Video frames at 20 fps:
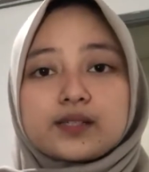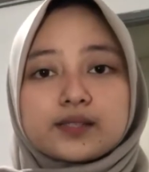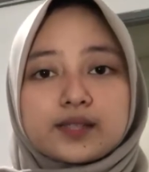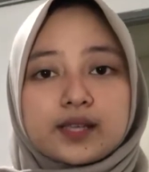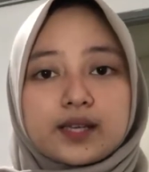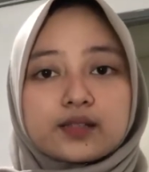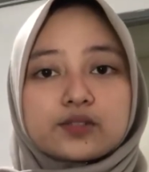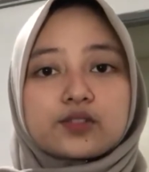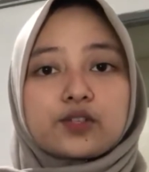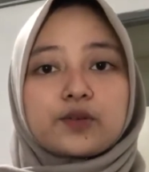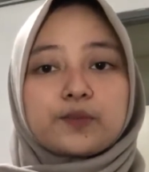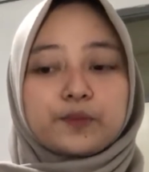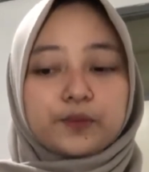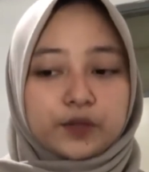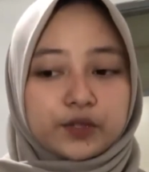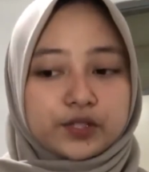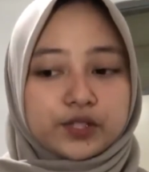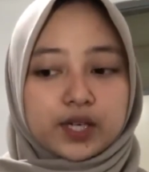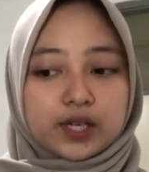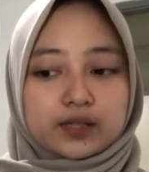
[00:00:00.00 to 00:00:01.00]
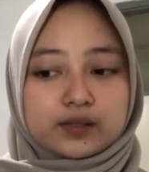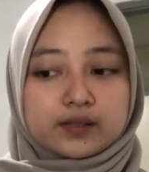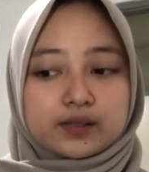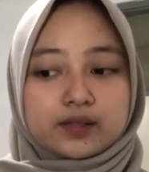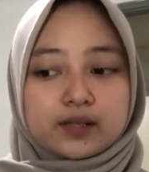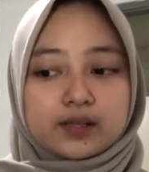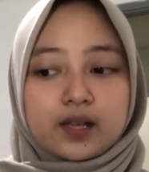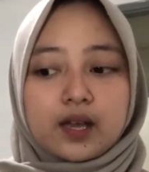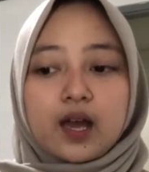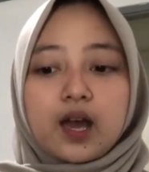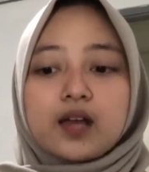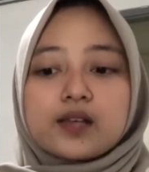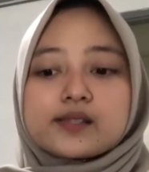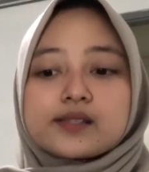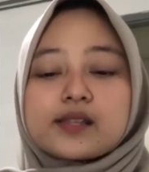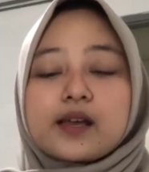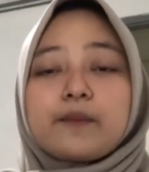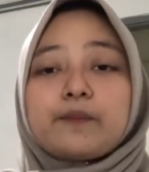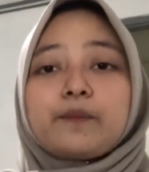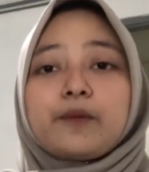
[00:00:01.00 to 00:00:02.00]
sector projects,
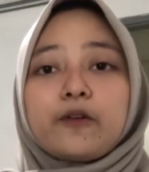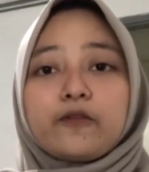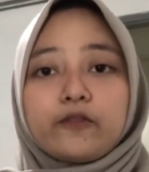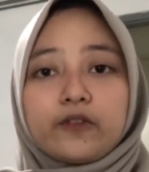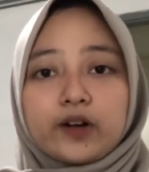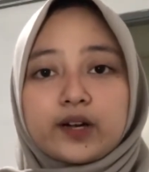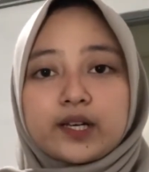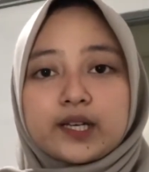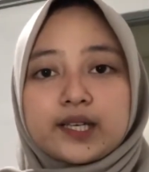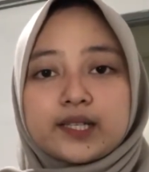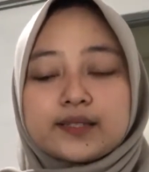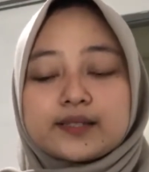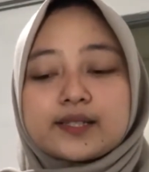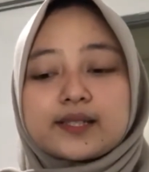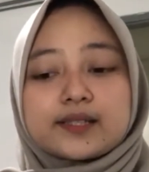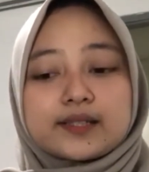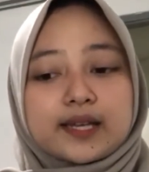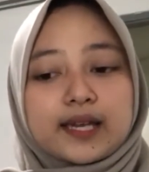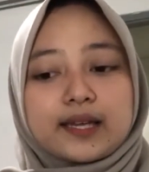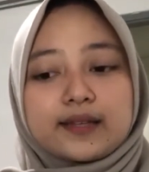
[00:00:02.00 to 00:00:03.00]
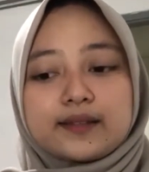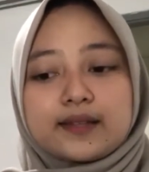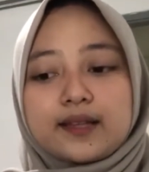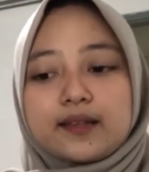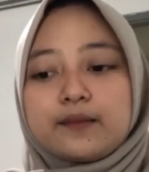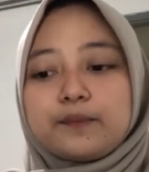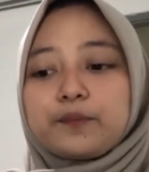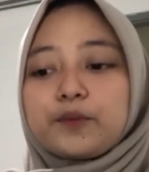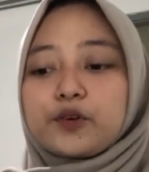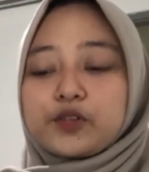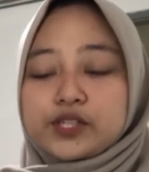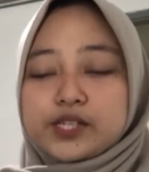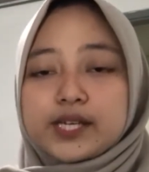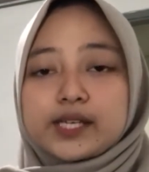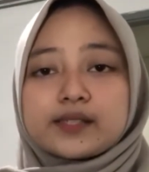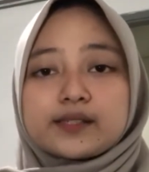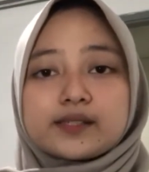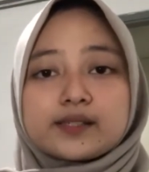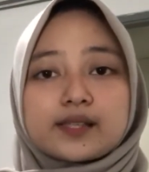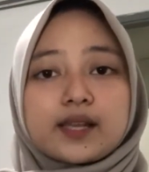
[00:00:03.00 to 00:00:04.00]
some poverty targeting
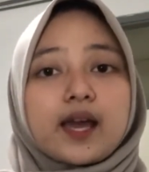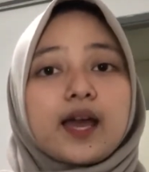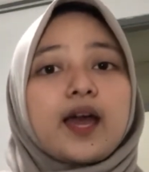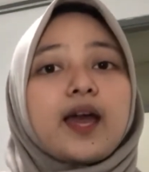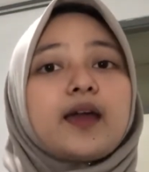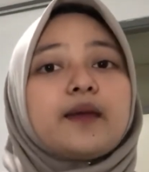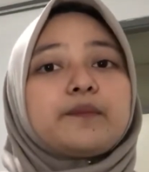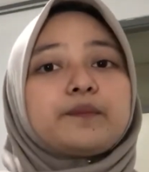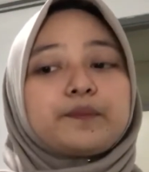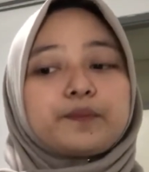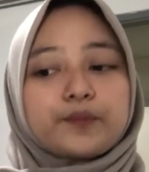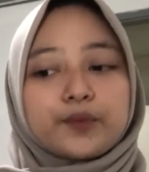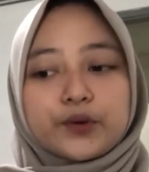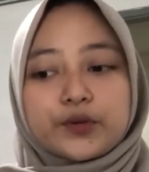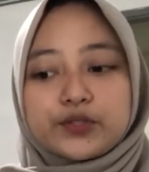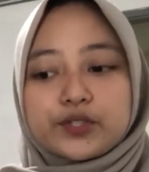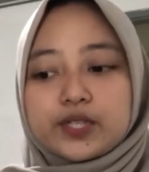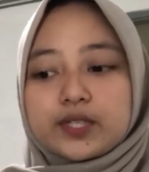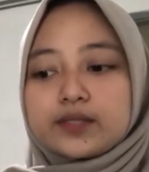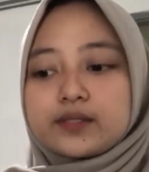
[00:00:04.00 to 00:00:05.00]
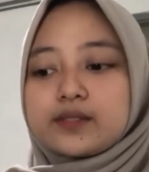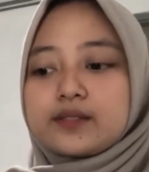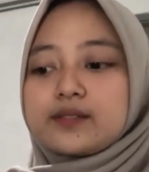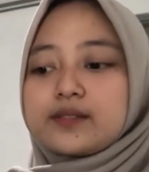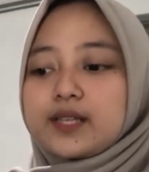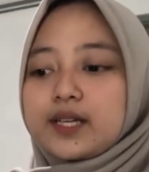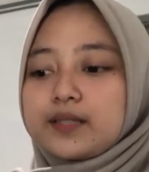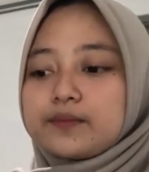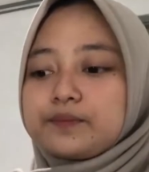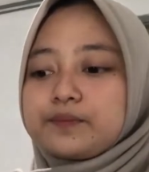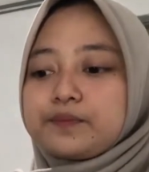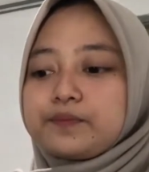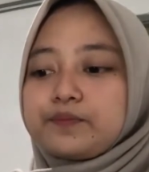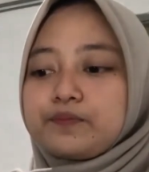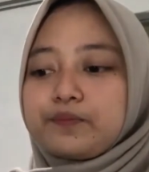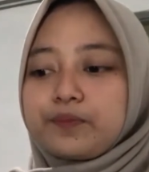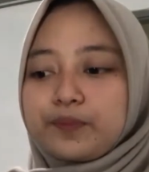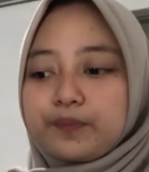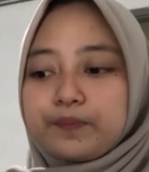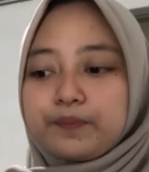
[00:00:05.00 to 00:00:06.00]
projects, and projects that
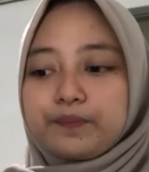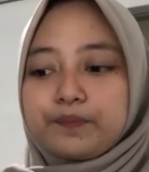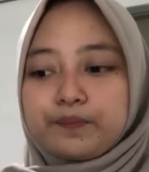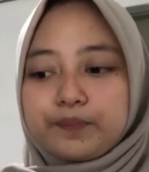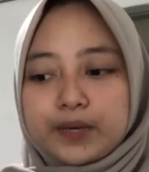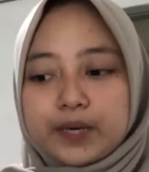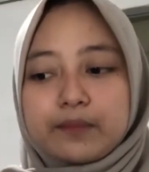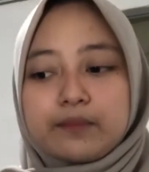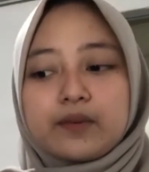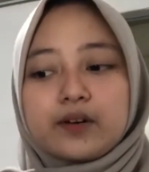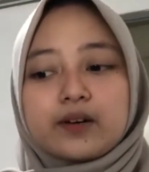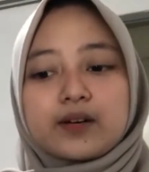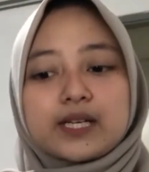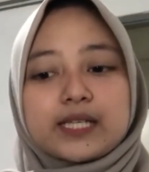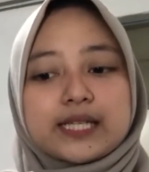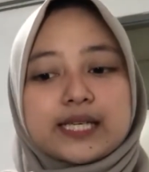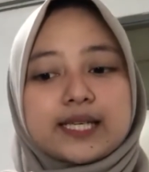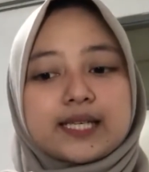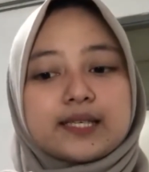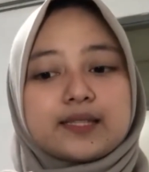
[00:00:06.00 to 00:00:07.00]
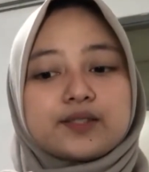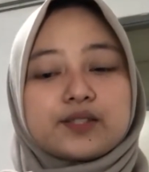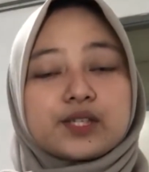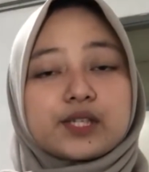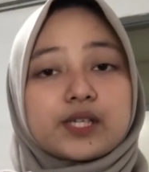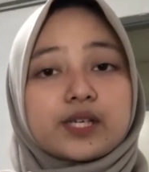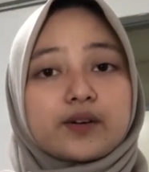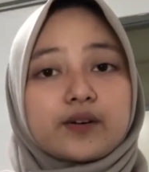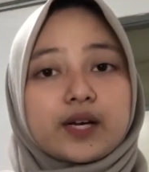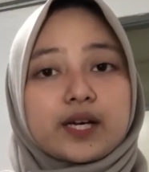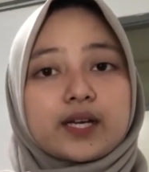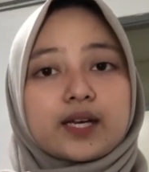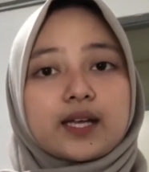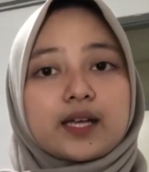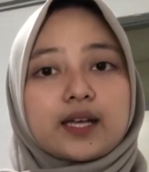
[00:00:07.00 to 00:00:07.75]
primarily generate